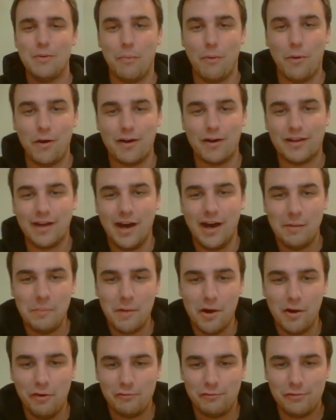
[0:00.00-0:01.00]
more to come
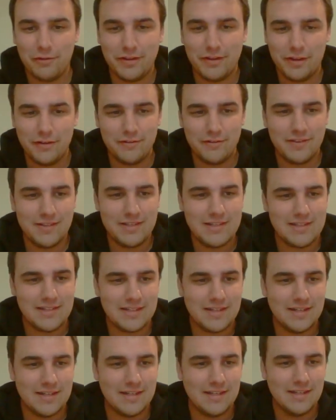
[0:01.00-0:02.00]
hopefully over these
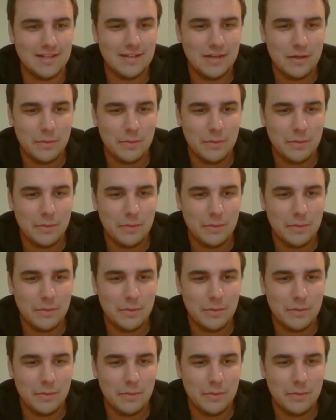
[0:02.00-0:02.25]
uh,